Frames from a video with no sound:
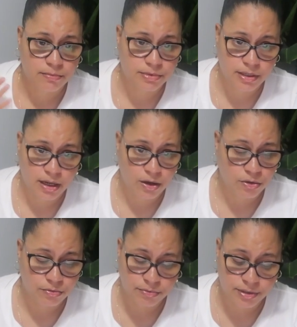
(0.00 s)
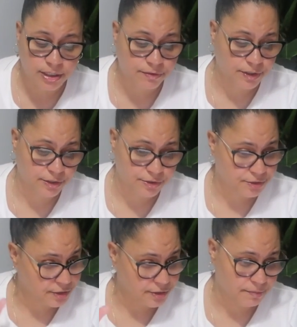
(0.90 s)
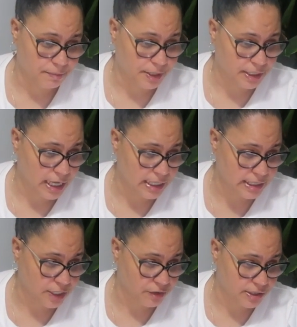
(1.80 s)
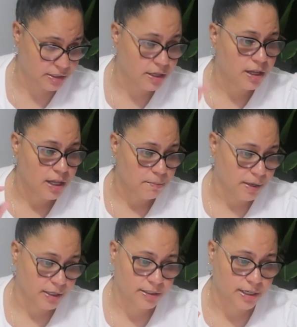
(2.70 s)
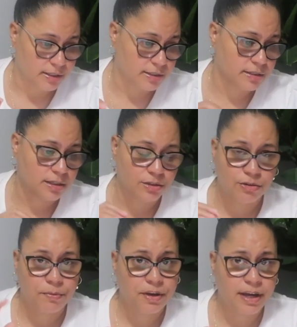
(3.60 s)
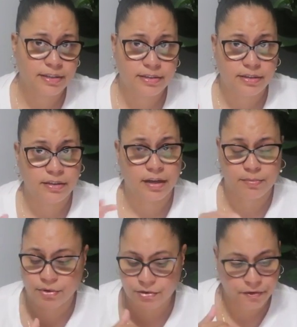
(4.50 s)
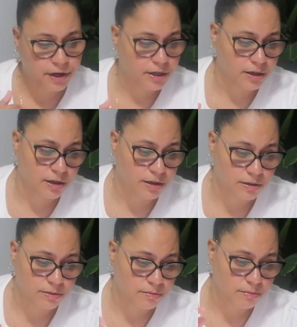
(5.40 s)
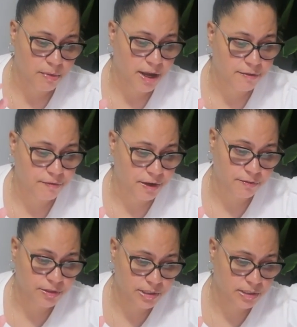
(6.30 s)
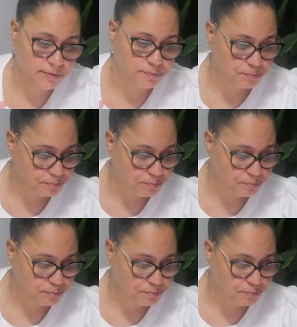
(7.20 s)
comes out stick figures, but I digress. But yes, Adobe XD and Procreate are my favorites.